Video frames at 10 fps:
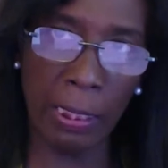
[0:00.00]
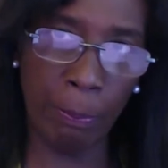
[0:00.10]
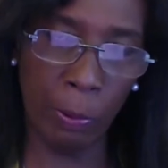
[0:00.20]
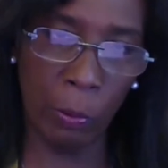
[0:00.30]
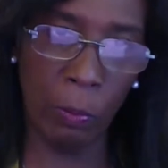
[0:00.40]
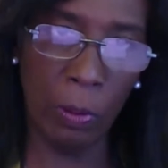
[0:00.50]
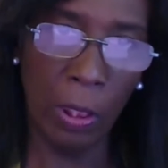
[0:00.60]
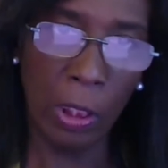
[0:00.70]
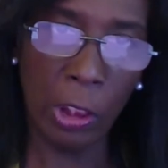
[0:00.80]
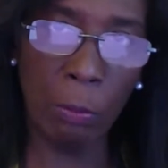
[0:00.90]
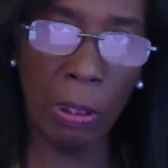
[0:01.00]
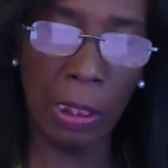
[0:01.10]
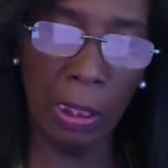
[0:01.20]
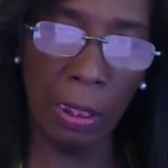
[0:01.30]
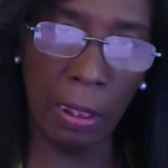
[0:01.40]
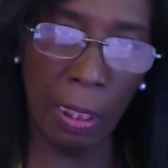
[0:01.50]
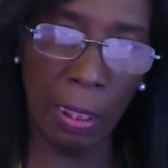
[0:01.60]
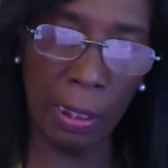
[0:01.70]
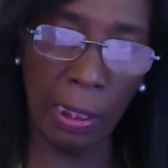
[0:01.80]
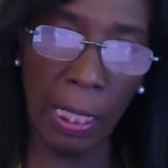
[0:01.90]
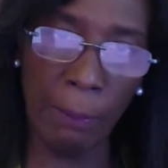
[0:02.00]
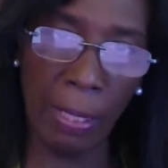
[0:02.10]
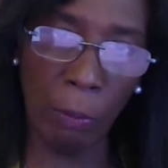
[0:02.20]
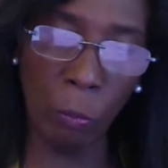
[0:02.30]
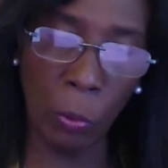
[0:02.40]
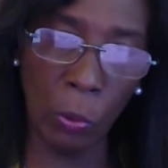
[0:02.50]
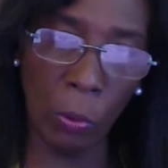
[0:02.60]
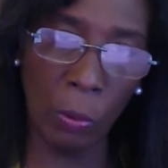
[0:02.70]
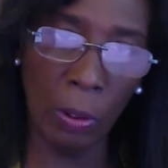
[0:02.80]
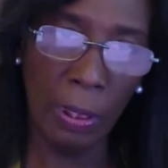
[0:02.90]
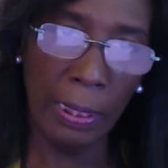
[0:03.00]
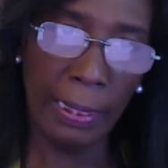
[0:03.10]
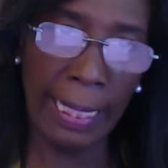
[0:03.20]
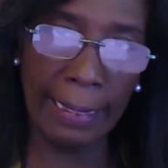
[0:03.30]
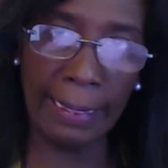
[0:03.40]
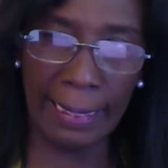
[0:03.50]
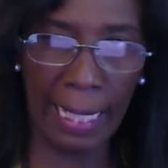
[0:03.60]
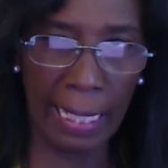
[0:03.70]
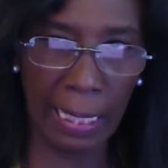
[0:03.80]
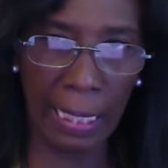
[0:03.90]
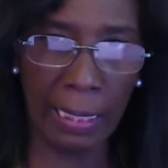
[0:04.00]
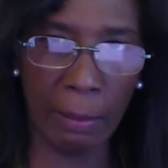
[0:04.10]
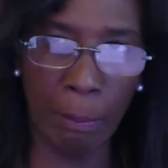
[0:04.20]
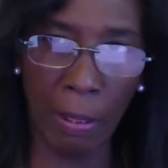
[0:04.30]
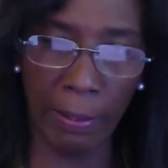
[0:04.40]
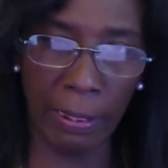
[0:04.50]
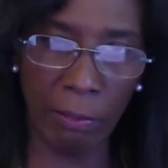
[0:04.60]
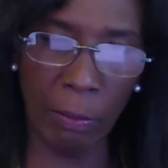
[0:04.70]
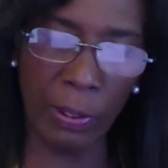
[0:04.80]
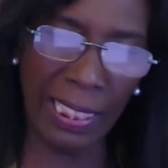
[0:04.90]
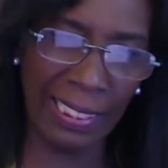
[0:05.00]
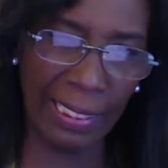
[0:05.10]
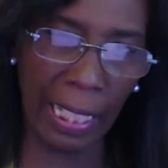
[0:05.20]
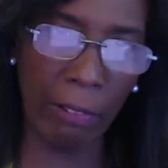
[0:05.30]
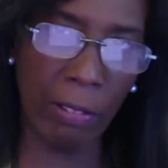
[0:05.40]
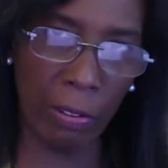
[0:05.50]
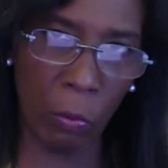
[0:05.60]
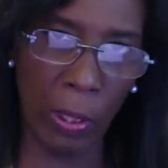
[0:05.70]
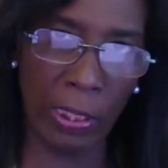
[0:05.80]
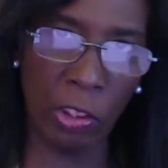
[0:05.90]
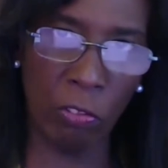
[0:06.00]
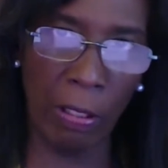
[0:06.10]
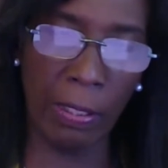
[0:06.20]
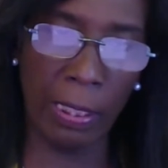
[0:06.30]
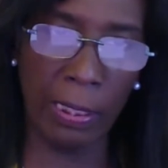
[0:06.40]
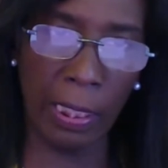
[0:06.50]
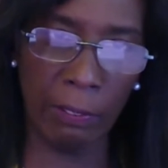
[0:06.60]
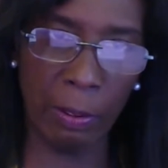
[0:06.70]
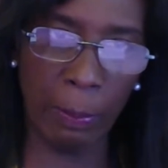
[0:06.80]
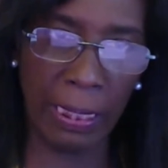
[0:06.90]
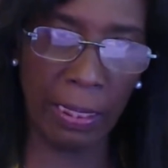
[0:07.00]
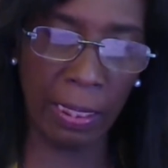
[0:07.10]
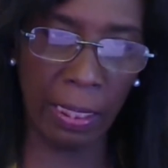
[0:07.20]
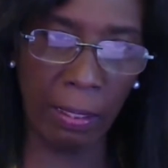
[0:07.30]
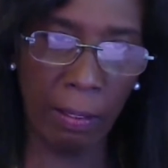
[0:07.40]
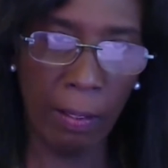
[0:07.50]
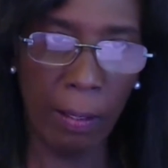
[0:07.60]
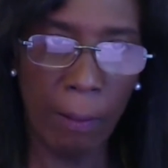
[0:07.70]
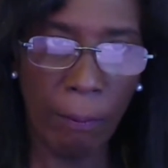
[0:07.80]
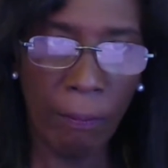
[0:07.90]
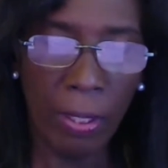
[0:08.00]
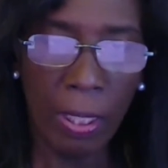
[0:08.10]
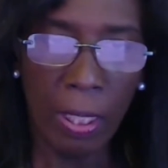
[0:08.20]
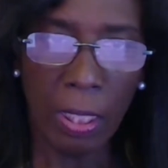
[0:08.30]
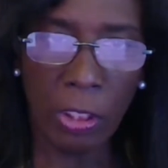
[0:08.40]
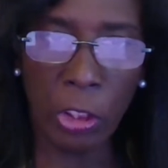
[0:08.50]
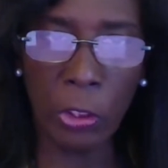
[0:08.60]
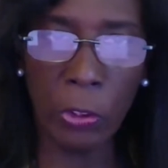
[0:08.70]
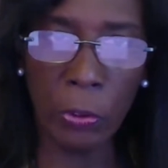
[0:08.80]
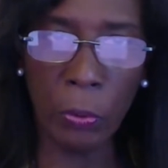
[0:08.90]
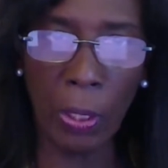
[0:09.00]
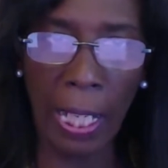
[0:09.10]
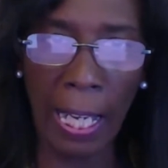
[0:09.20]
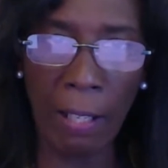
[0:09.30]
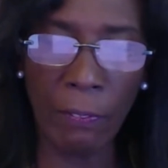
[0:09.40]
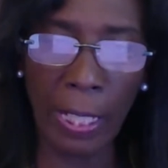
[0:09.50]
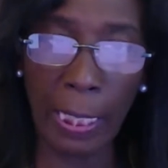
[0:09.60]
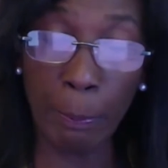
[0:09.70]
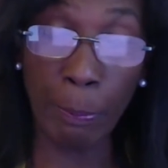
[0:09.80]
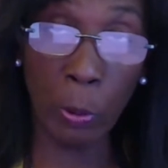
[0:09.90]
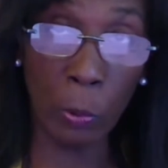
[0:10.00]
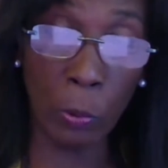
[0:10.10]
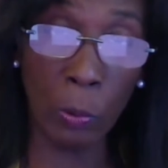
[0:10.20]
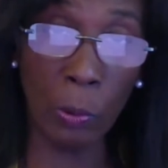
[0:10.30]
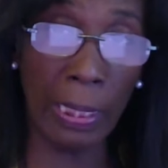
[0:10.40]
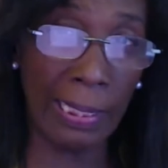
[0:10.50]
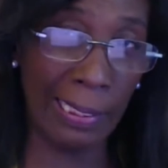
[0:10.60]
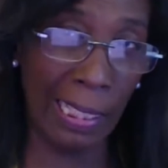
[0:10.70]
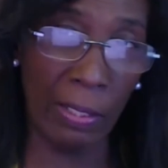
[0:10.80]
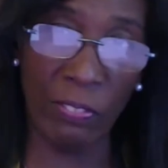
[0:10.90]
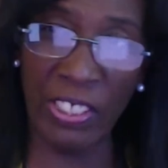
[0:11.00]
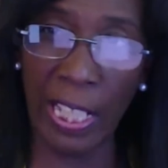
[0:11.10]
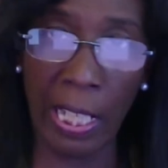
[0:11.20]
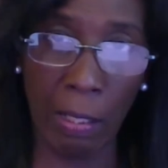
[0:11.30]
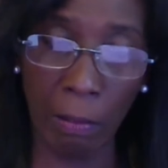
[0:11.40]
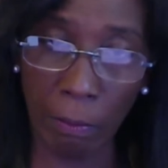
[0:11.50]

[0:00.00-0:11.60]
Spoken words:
pool. You want to climb that wall. Let's say it's might. Let's say it requires strength instead of speed here. You have a pool, let's say of 10,